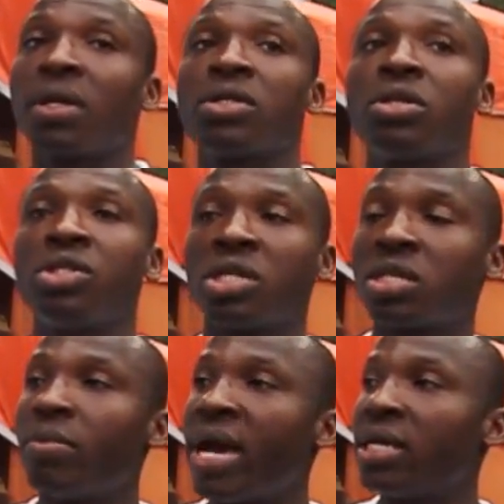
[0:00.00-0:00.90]
So just
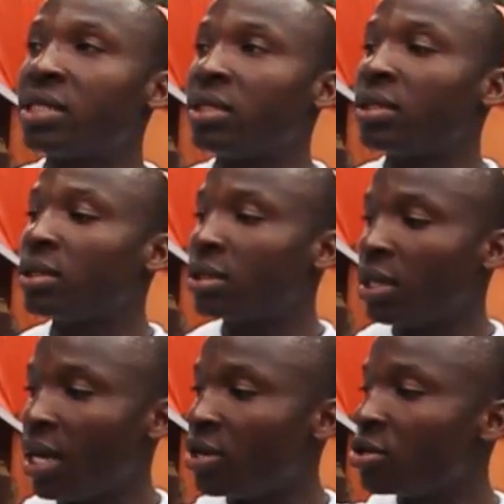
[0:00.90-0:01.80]
imagine,
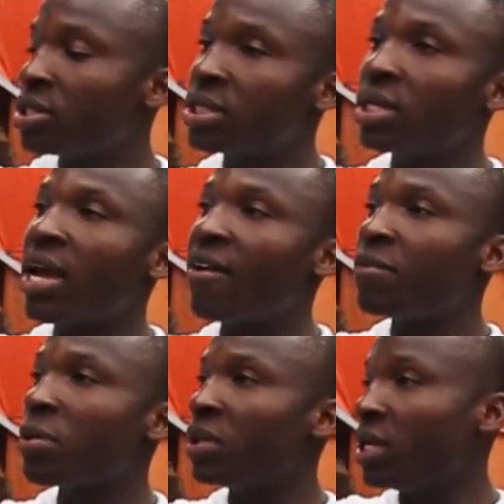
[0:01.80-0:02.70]
and you still have
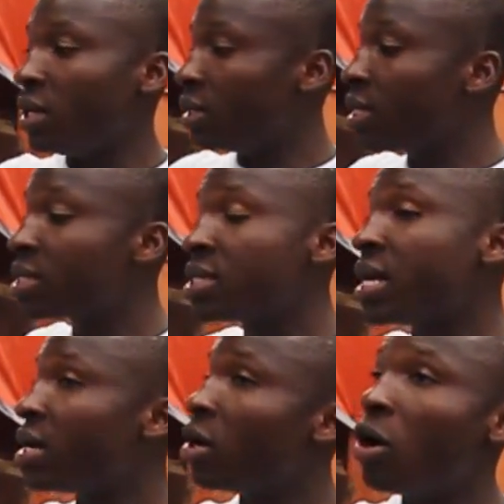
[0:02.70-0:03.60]
people. Then this is
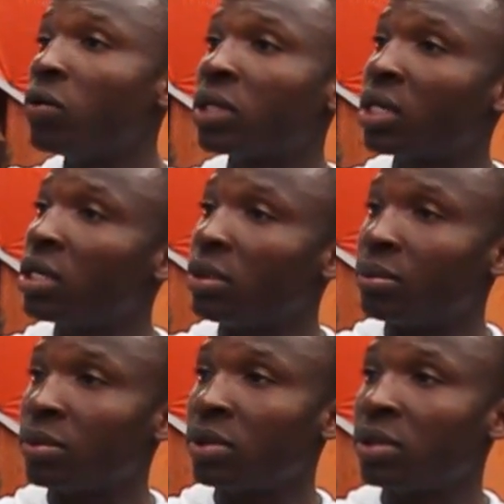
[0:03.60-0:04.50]
not the only camp.
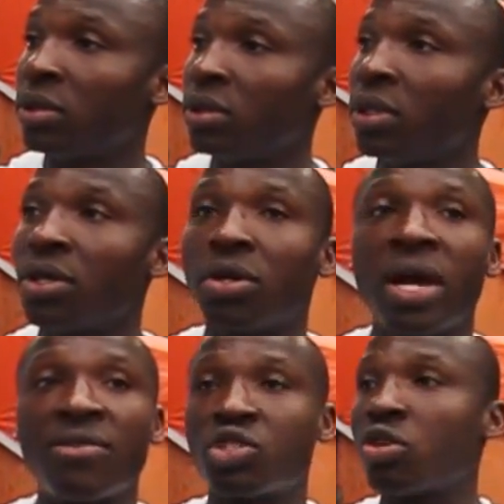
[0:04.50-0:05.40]
You
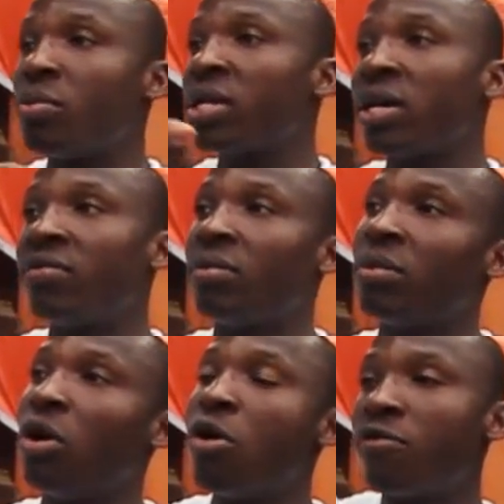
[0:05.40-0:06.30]
have so many of them
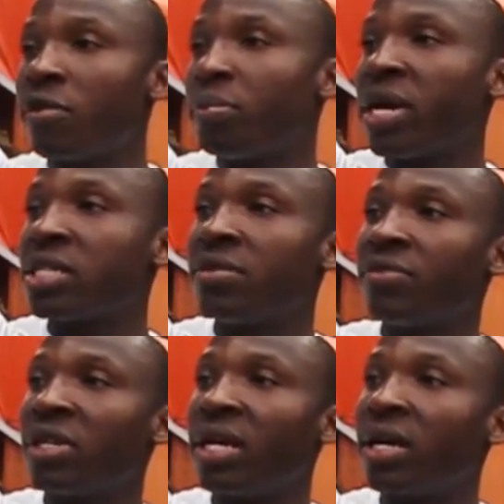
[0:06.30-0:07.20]
over in
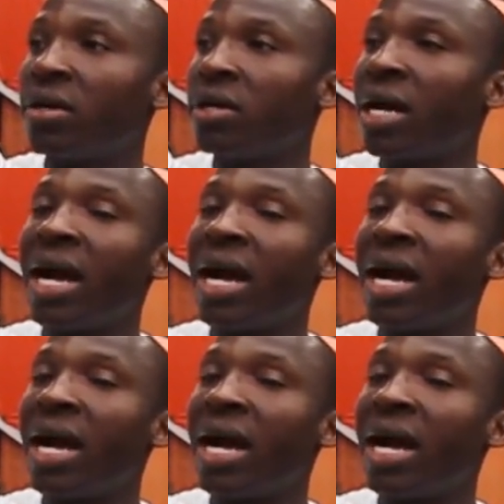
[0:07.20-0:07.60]
Patientville area.